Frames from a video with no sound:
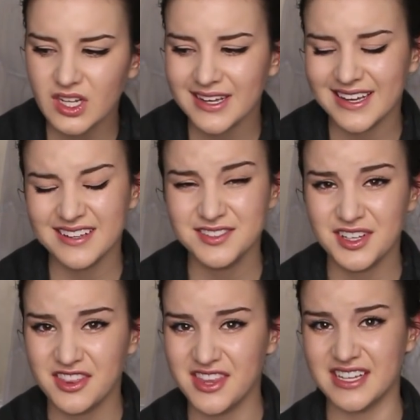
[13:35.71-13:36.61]
Is
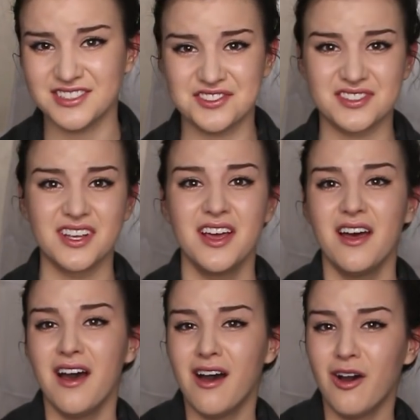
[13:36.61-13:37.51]
it this
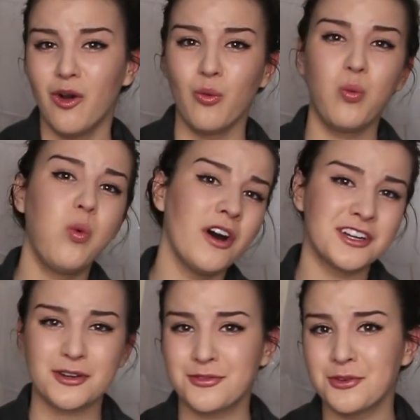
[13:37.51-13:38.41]

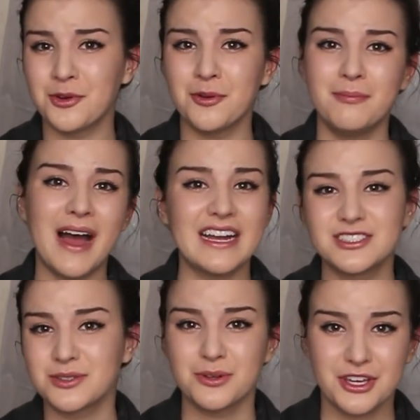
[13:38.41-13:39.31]
wonderful
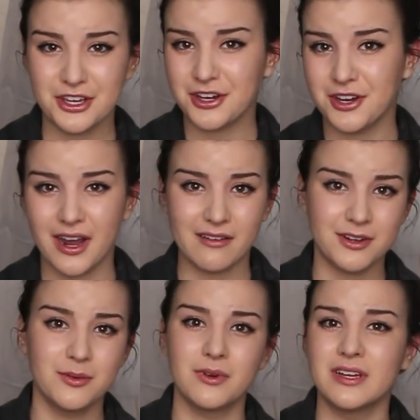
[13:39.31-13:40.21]
magical cure
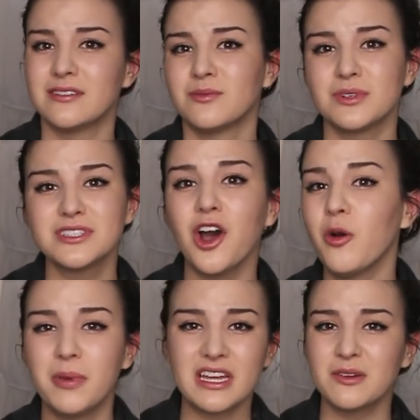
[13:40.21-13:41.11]
everyone was
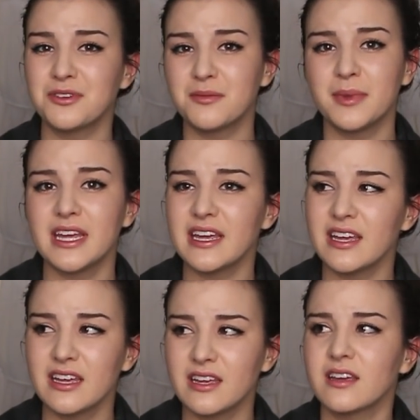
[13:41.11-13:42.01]
hoping it would
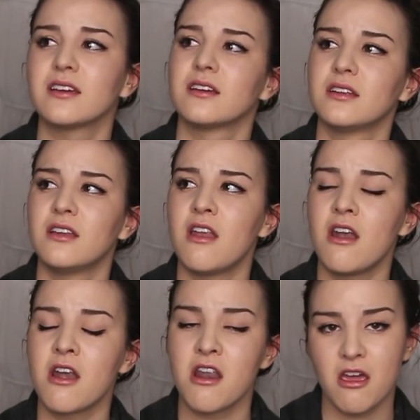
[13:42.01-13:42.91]
be?
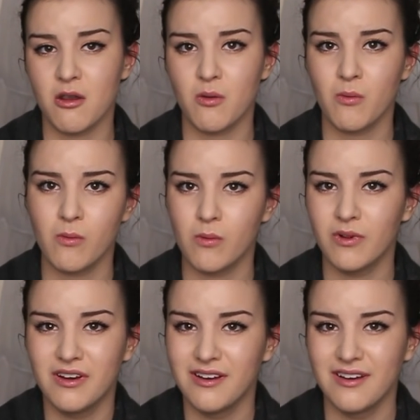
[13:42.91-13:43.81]
No.
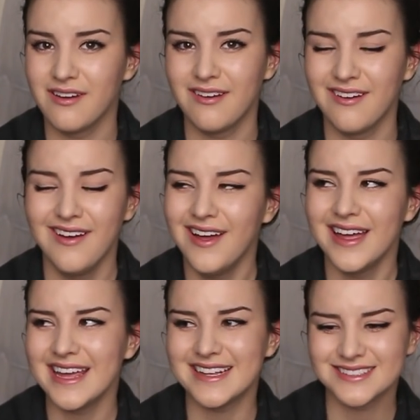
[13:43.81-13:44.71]

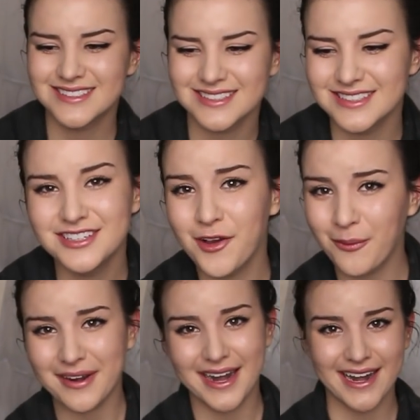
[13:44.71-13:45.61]
It's
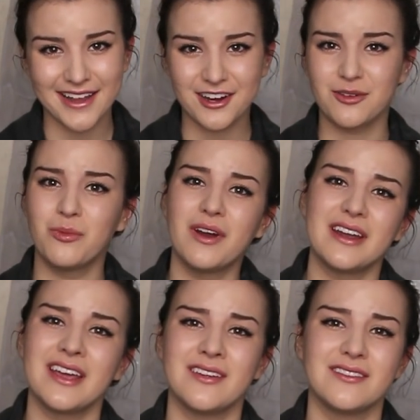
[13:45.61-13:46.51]
nowhere near
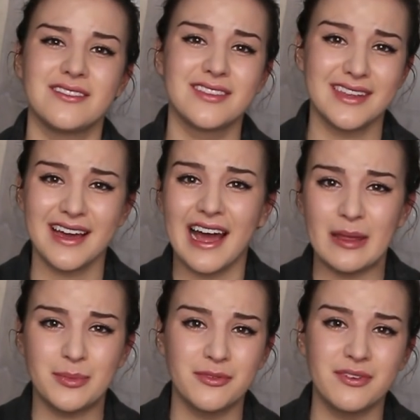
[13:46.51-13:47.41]
what the
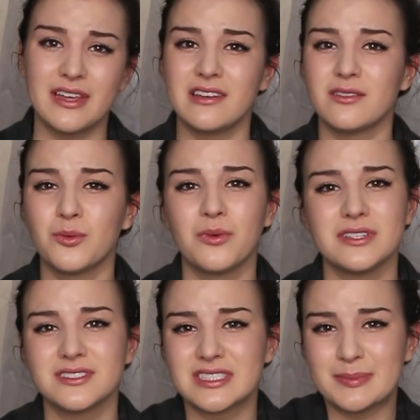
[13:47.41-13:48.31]
hype of it
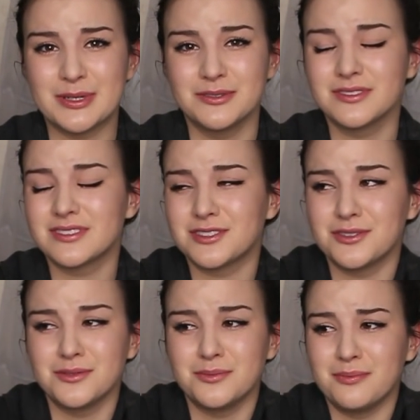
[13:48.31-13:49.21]
was supposed
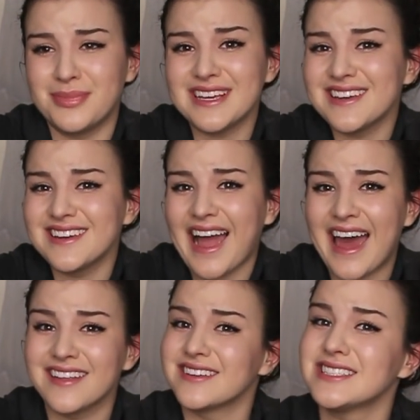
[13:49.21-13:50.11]
to be,
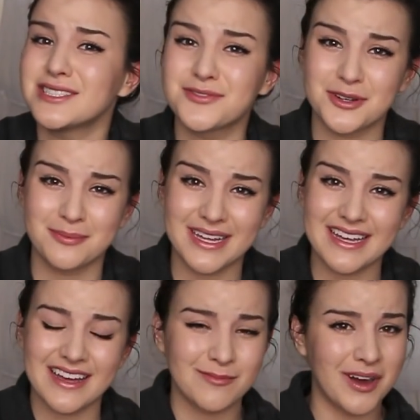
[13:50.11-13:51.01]
at least for
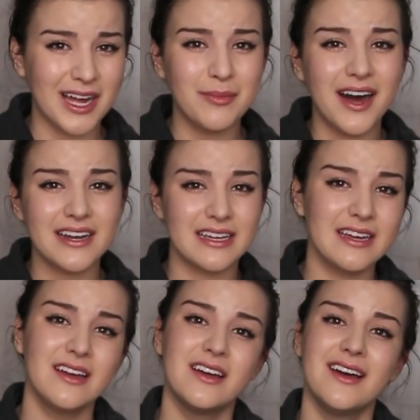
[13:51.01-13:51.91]
me and my
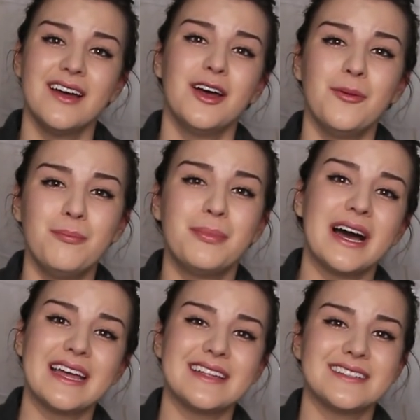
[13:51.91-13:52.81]
body.
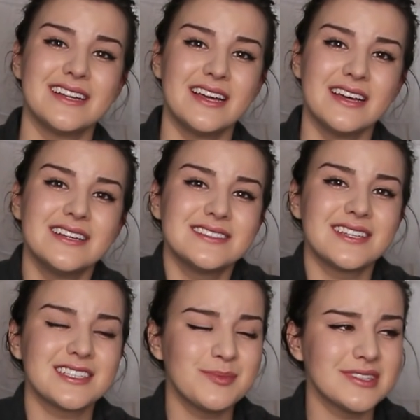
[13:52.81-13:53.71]
But
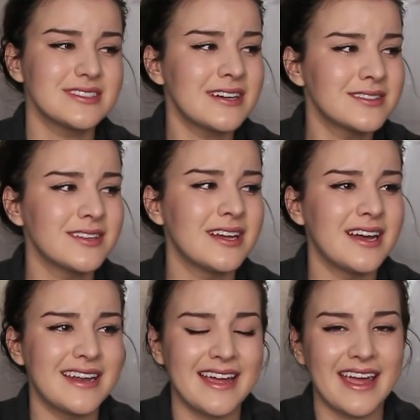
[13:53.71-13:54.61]
6 months down the
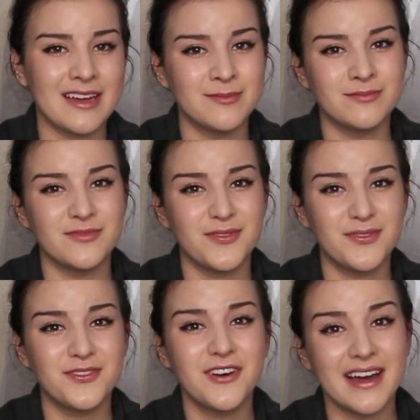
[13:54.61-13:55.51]
line, I am
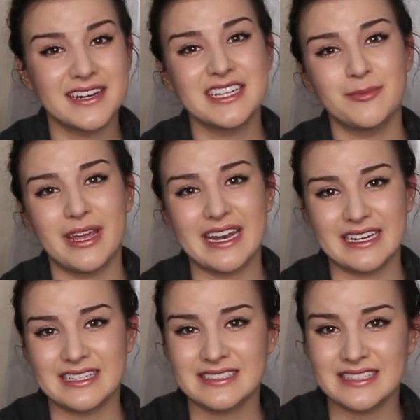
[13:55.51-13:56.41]
finally
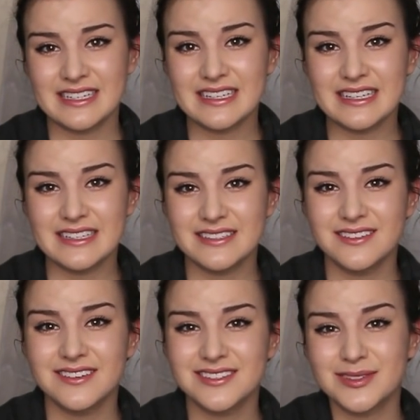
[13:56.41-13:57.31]
beginning to see
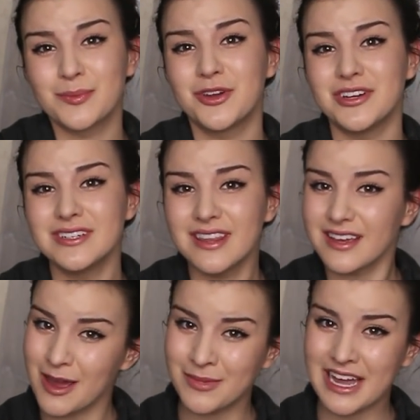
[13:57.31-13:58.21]
some good
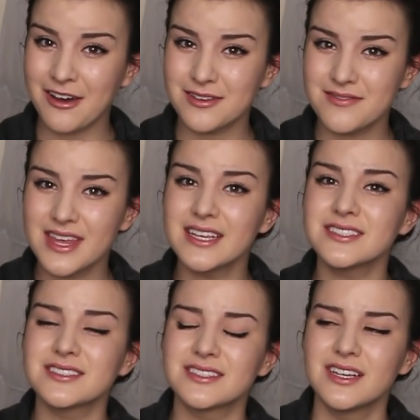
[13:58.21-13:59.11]
coming out of
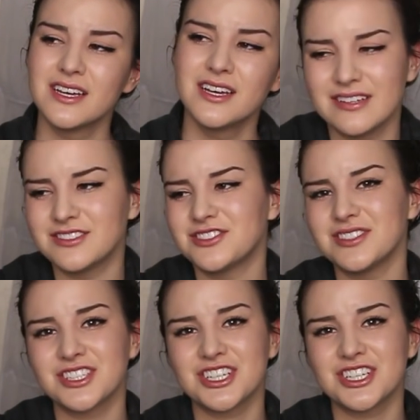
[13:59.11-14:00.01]
this. It's
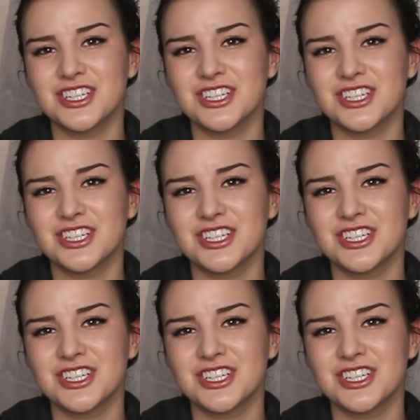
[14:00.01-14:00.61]
just going to take time.